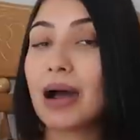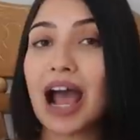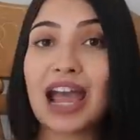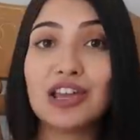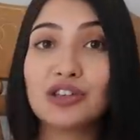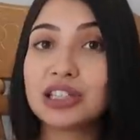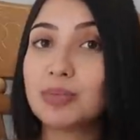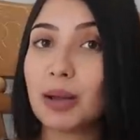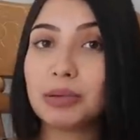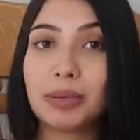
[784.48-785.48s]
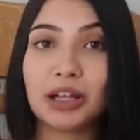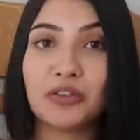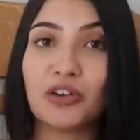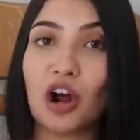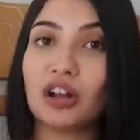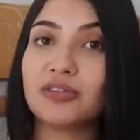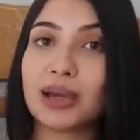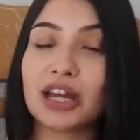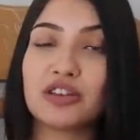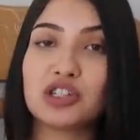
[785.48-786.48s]
but I used Boppy Pillow for all of
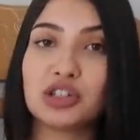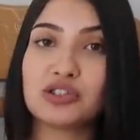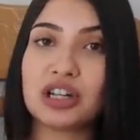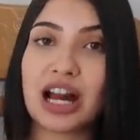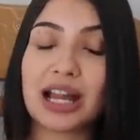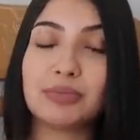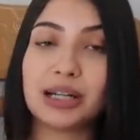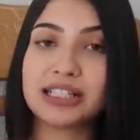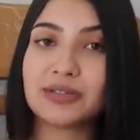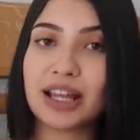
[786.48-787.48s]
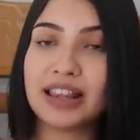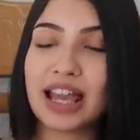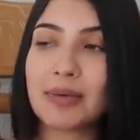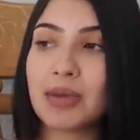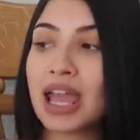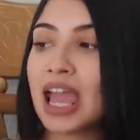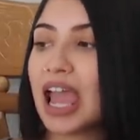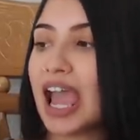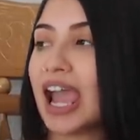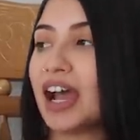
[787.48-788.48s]
my other children. I breastfed them
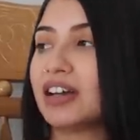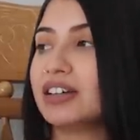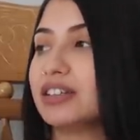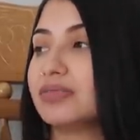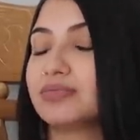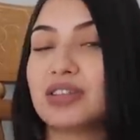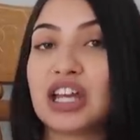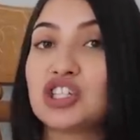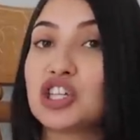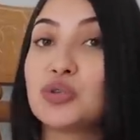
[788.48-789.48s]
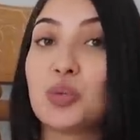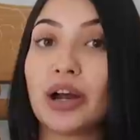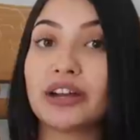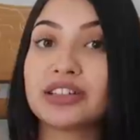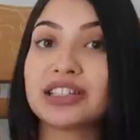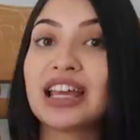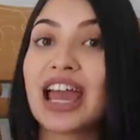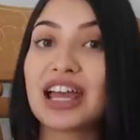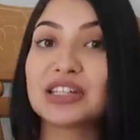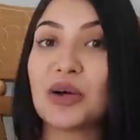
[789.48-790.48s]
and it just works.
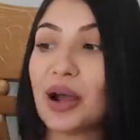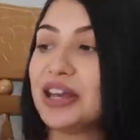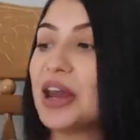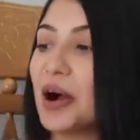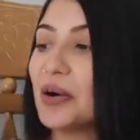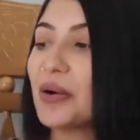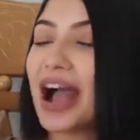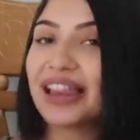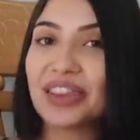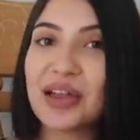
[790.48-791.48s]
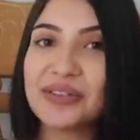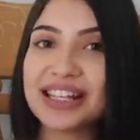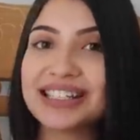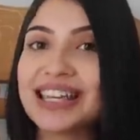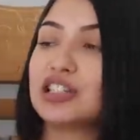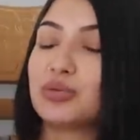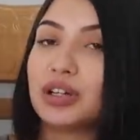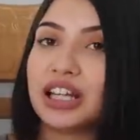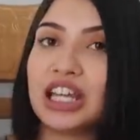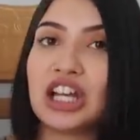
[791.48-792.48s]
So I know I love it. It's
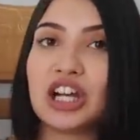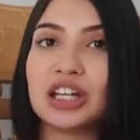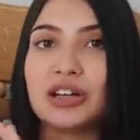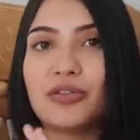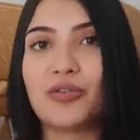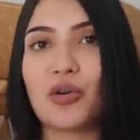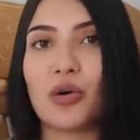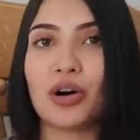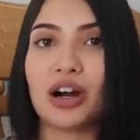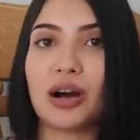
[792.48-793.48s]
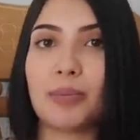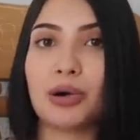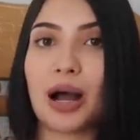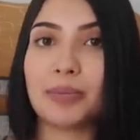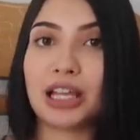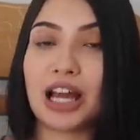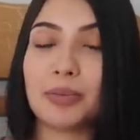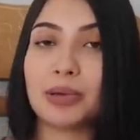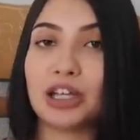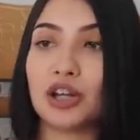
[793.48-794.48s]
really good for propping
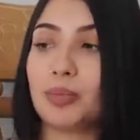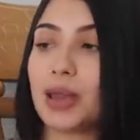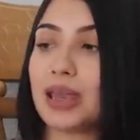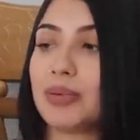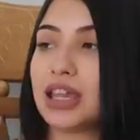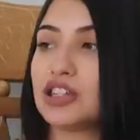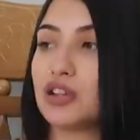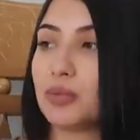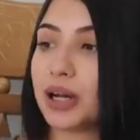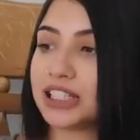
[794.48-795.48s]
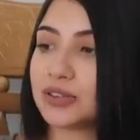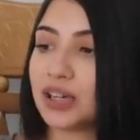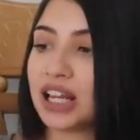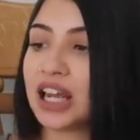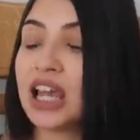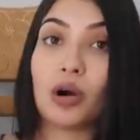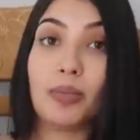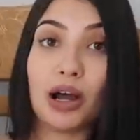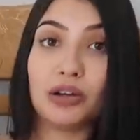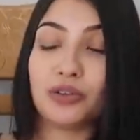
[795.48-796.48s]
up your baby to breastfeed or
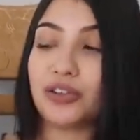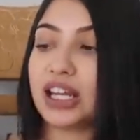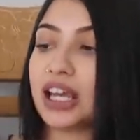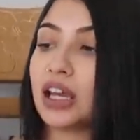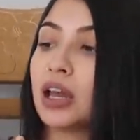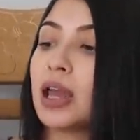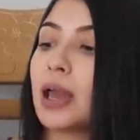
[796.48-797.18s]
bottle feeding,